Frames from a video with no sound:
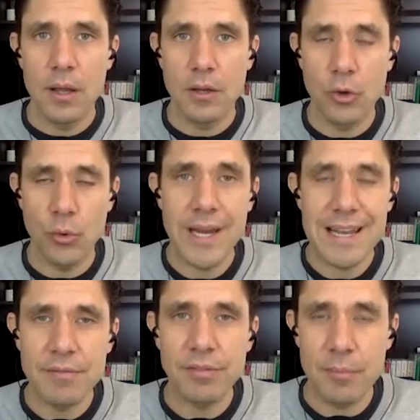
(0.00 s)
create
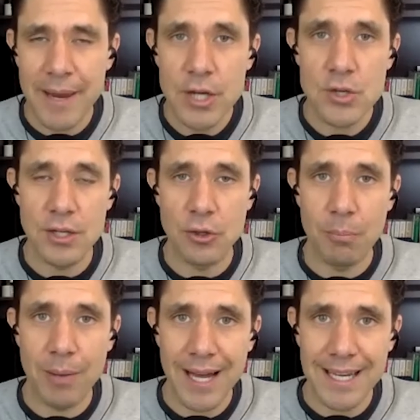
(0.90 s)
inflammation in your
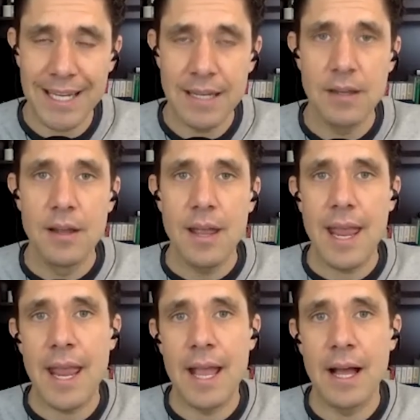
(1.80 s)
body,
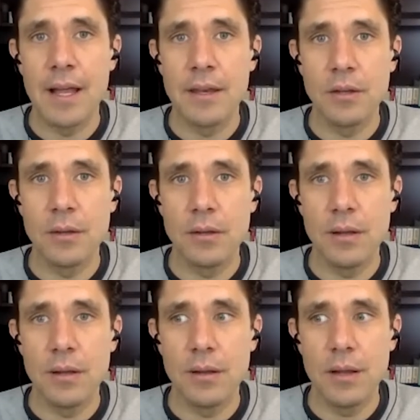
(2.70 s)
and
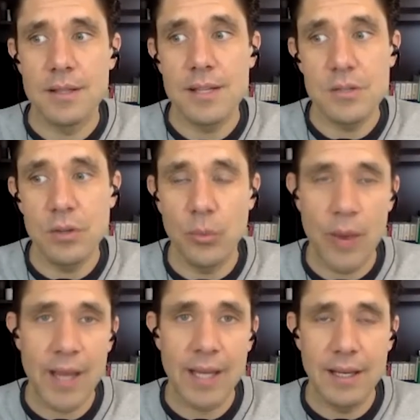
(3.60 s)
essentially
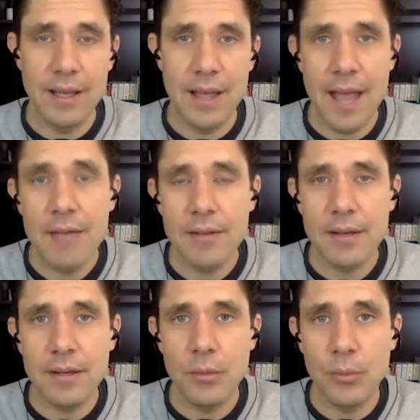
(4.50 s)
wreak havoc,
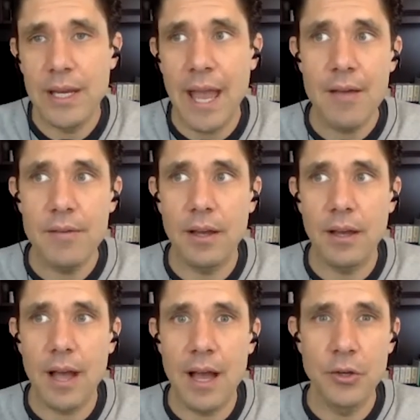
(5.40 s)
wreak havoc
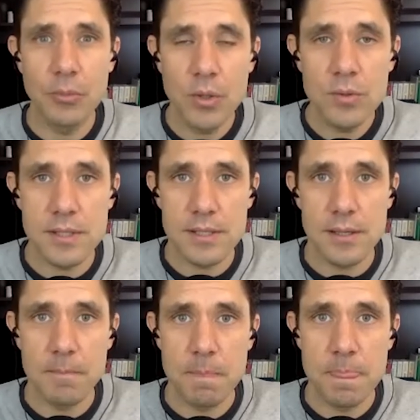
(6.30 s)
on your immune
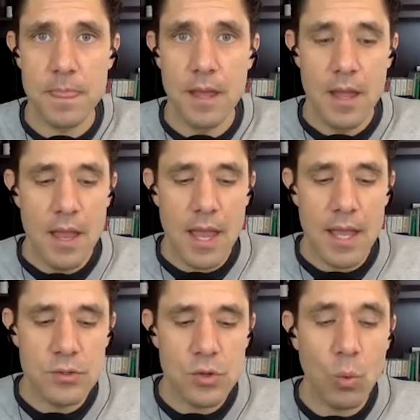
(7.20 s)
system.
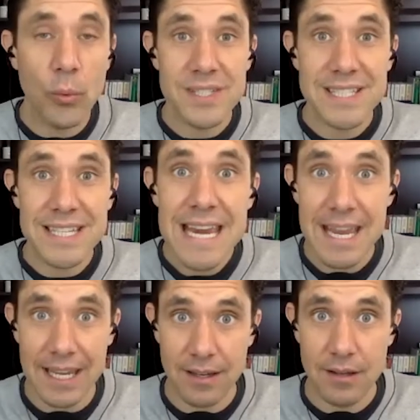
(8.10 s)
And so what we're
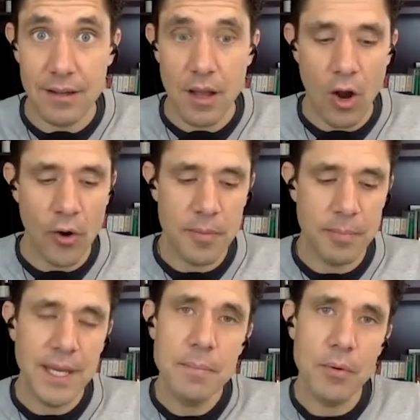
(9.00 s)
seeing are the
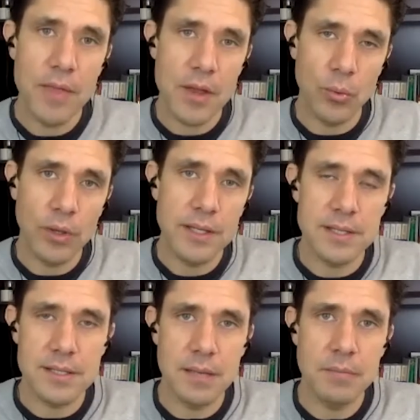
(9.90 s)
people that are really
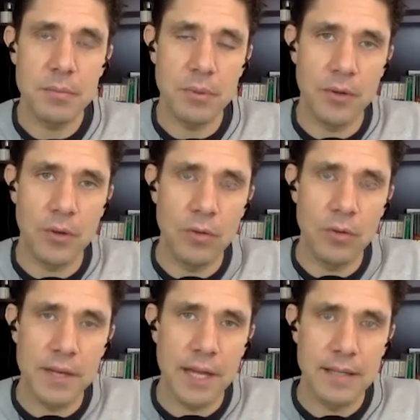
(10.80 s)
susceptible to COVID
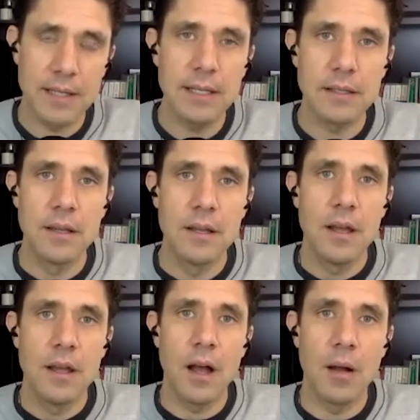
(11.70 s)
nineteen,
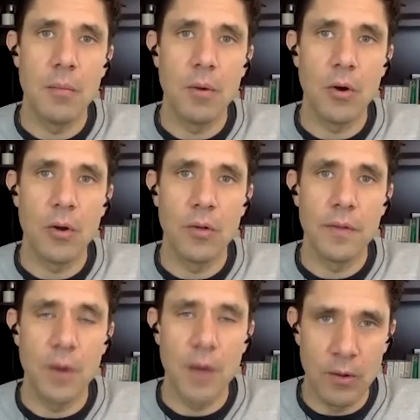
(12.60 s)
um, are
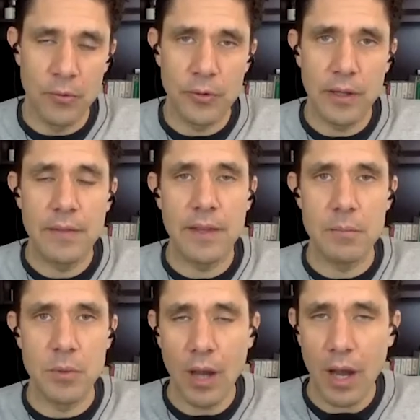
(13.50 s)
the elderly, the
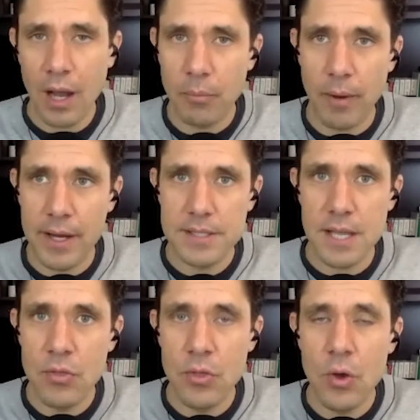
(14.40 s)
immune compromised,
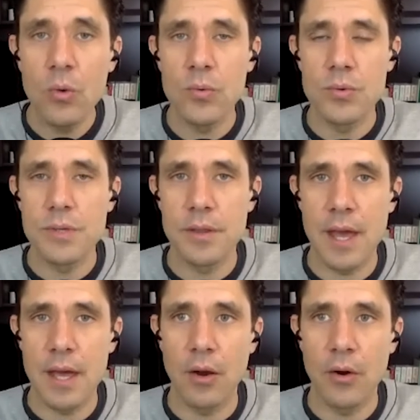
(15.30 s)
and those
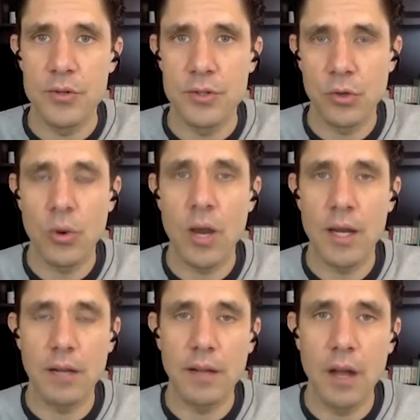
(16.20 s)
that are just
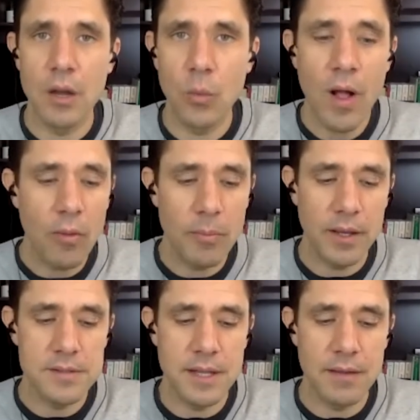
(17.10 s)
chronically unwell
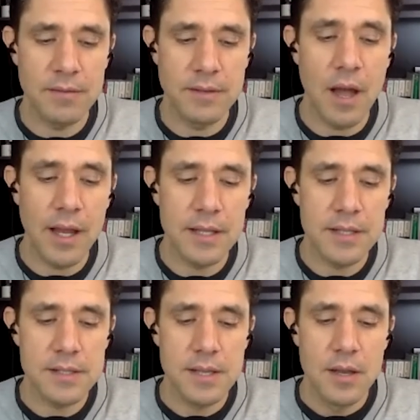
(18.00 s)
because they have
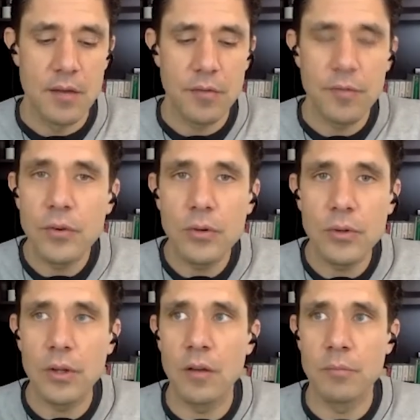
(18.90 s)
diets
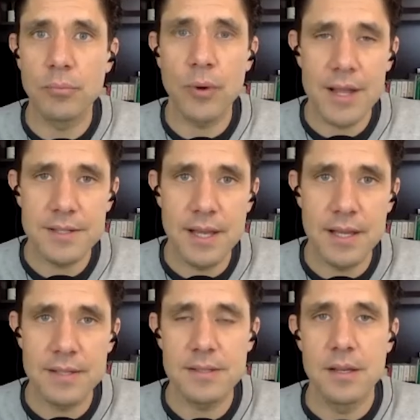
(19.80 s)
full of
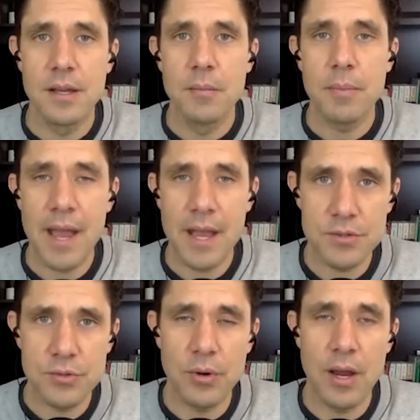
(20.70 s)
processed,
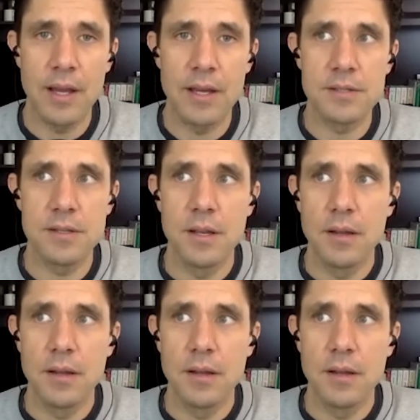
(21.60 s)
pasteurized,